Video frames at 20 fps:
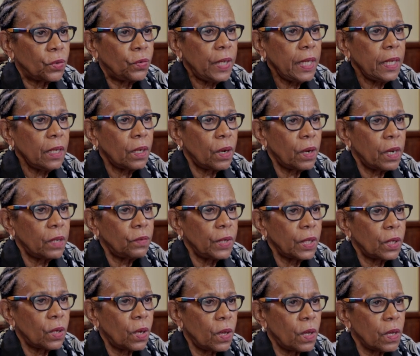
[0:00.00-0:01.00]
Greengard
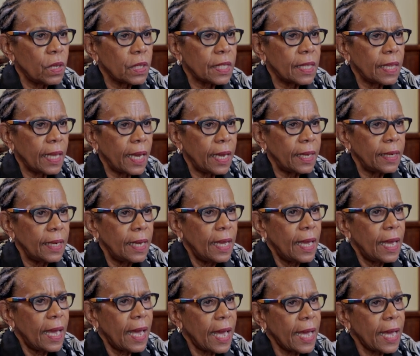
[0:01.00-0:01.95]
recalls that